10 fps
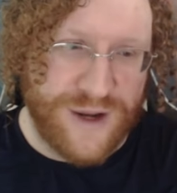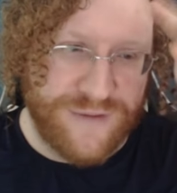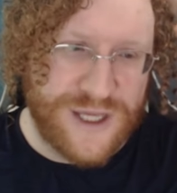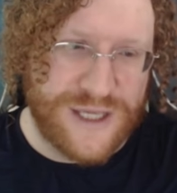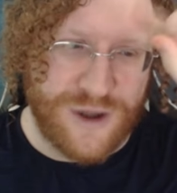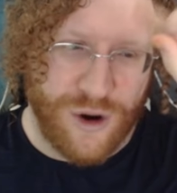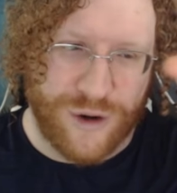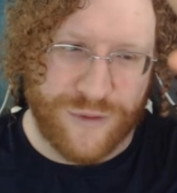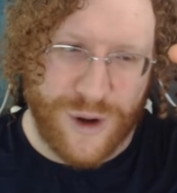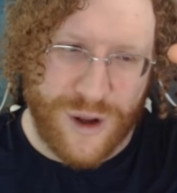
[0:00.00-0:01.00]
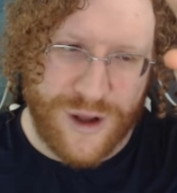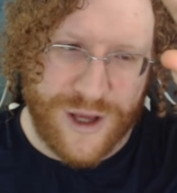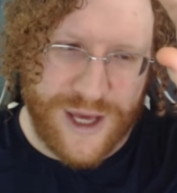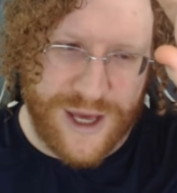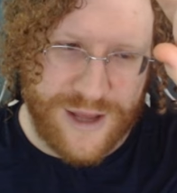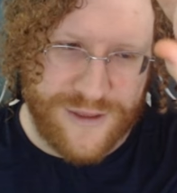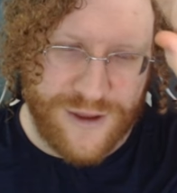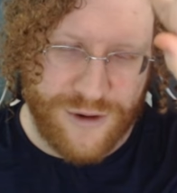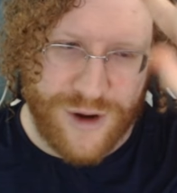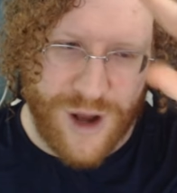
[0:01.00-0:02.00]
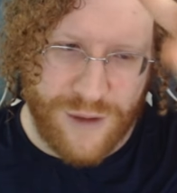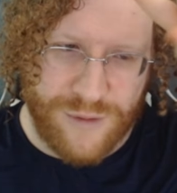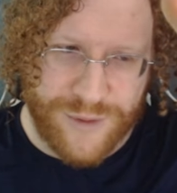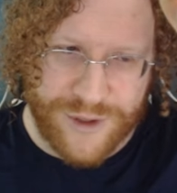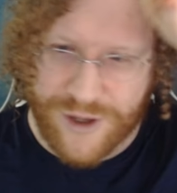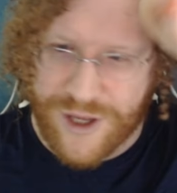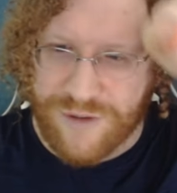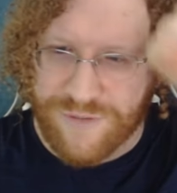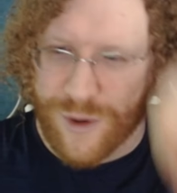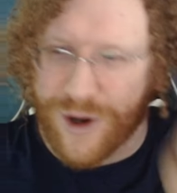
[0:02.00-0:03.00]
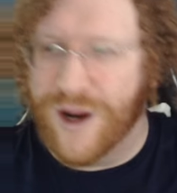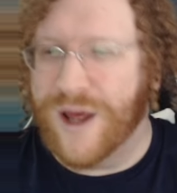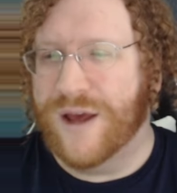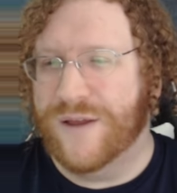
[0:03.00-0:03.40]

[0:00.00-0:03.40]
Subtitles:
if these are wrong and they're not what we're looking for,